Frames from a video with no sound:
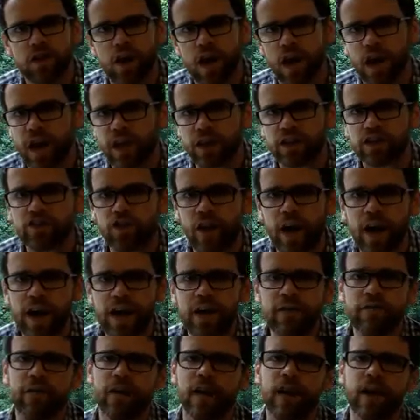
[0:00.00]
hot,
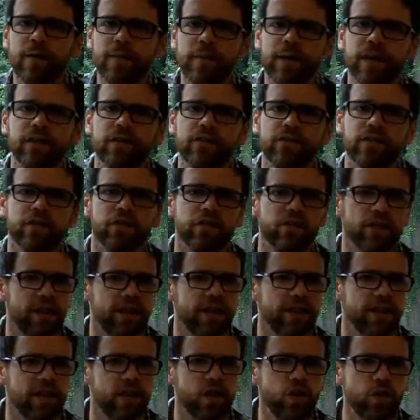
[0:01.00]
dry environments to
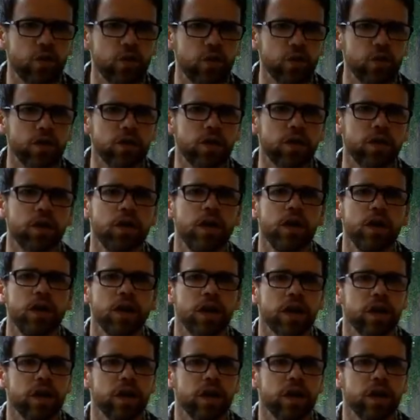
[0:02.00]
slightly cooler,